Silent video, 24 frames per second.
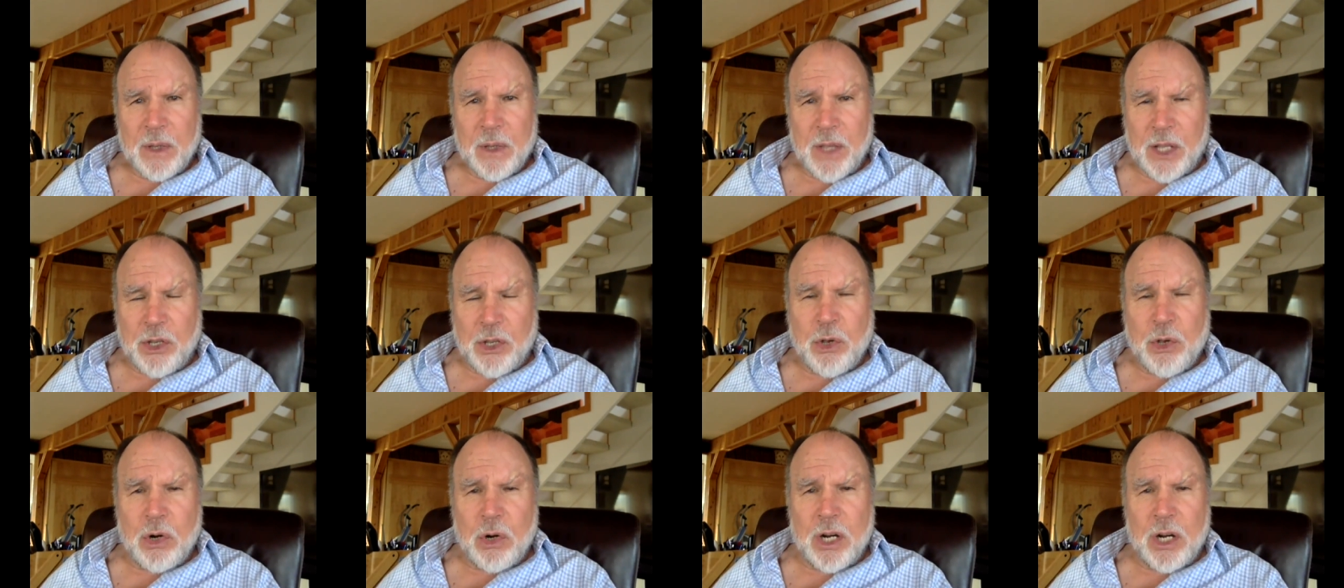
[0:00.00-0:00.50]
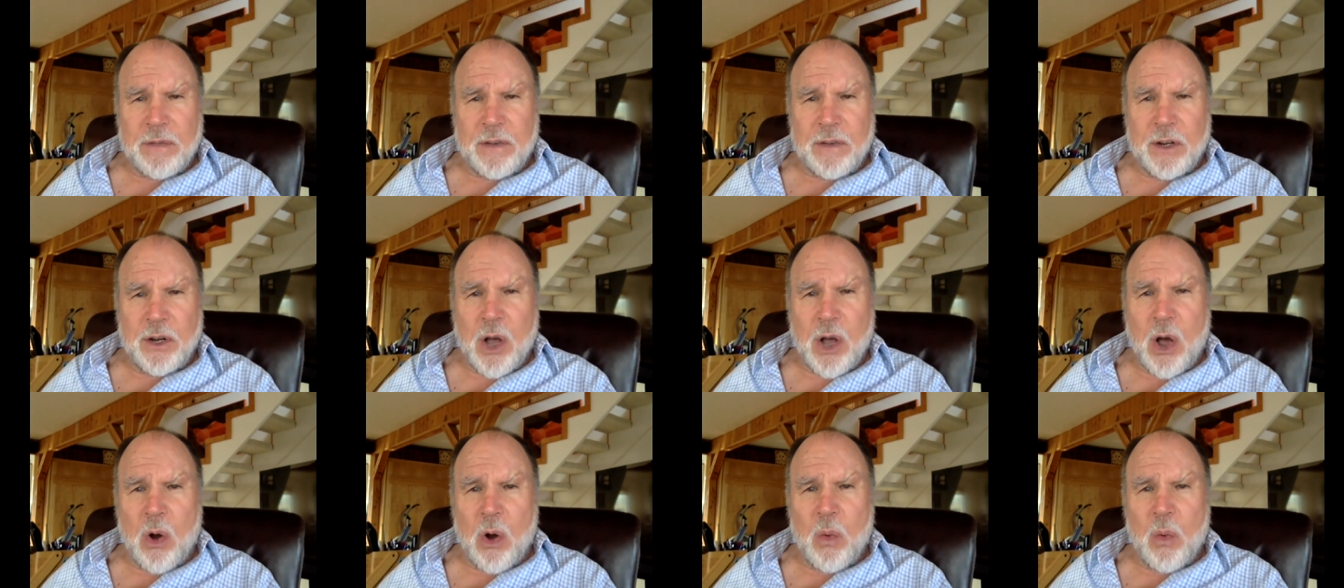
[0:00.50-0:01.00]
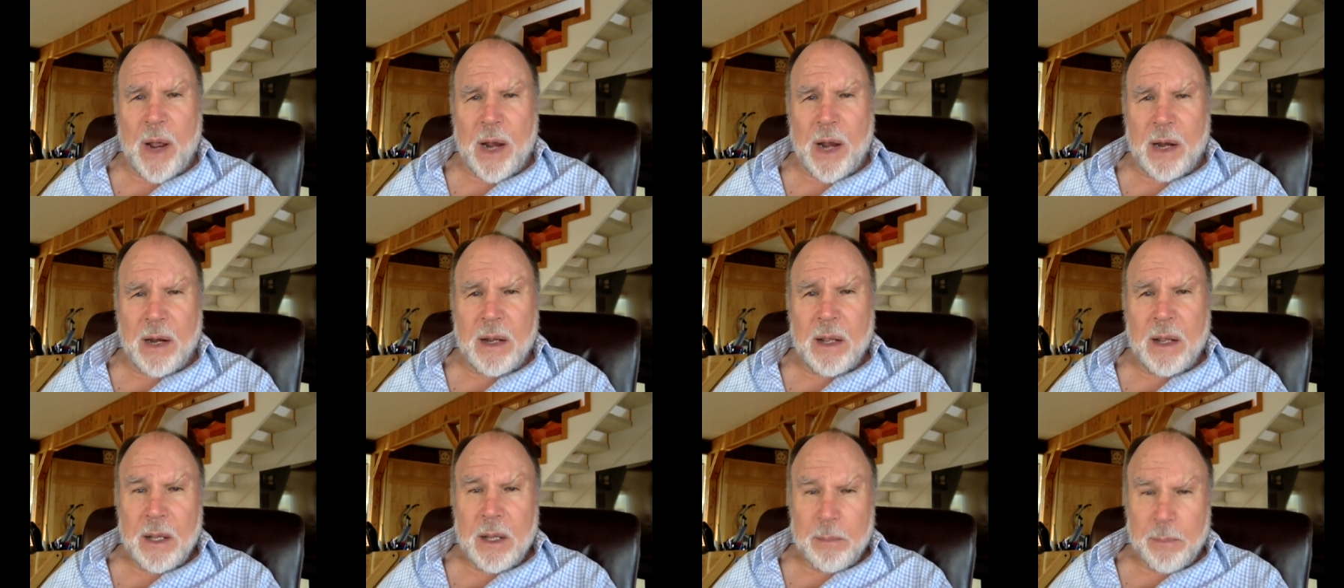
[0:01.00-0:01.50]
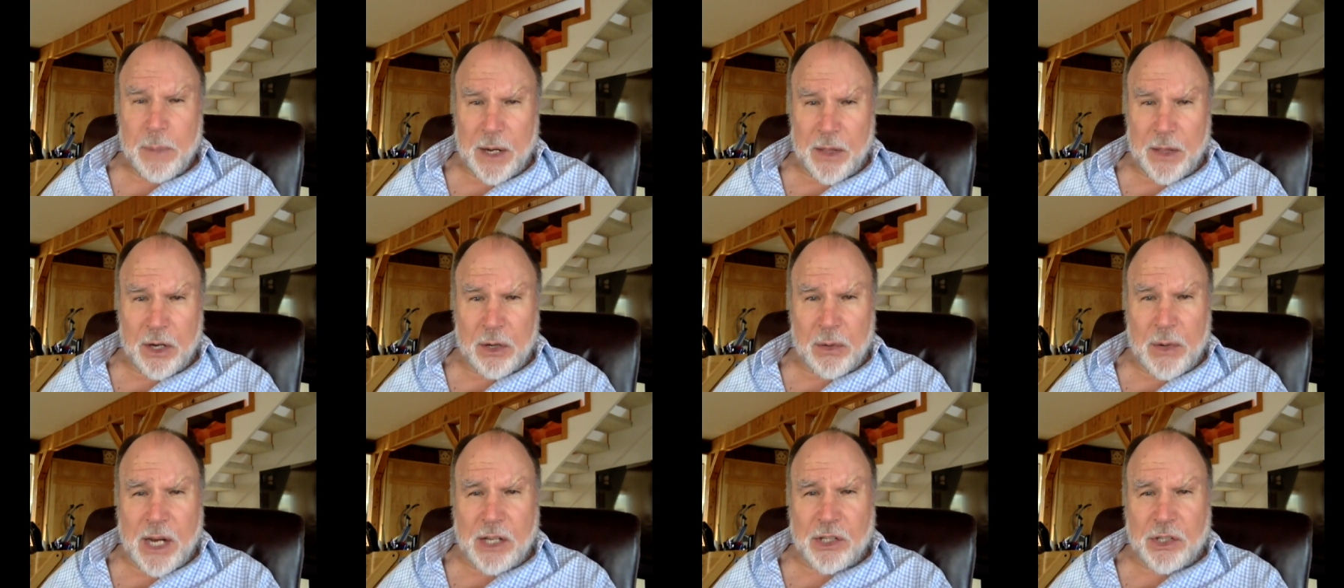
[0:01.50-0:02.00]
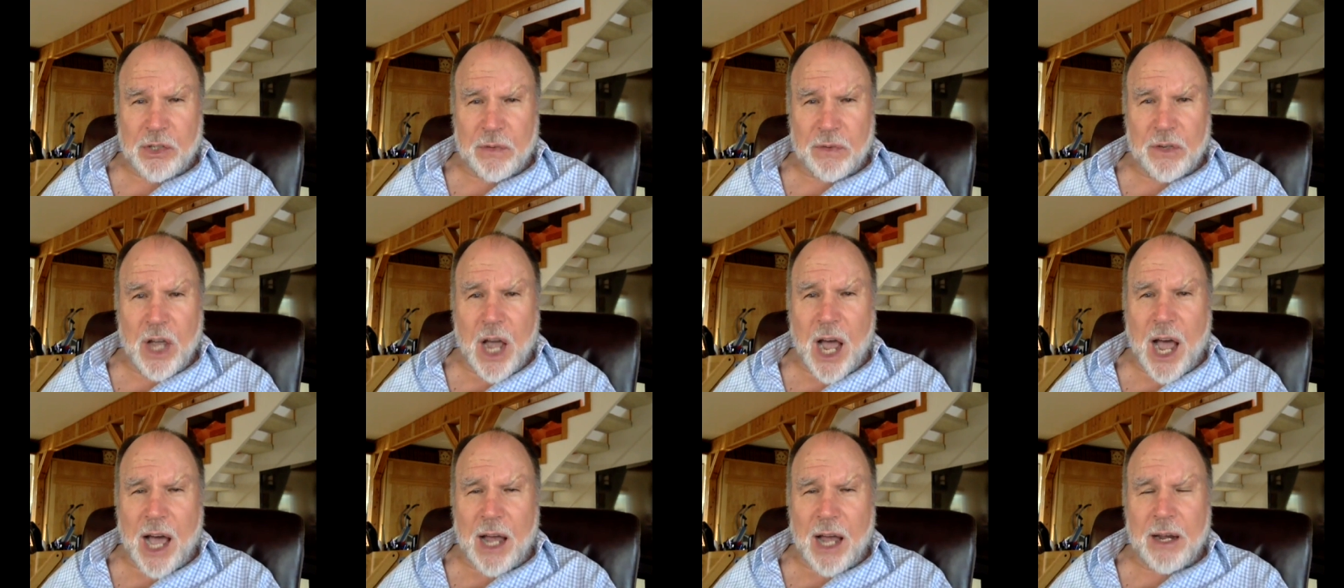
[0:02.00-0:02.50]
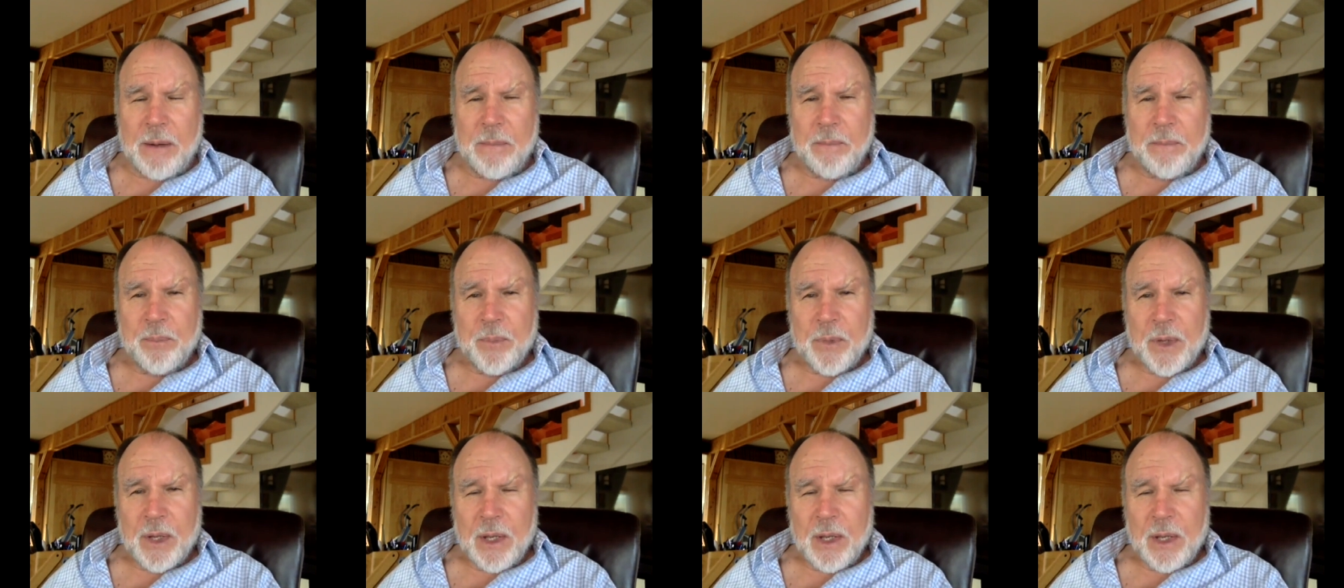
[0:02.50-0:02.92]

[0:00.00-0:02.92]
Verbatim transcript: that you don't even know when, by the grace of God,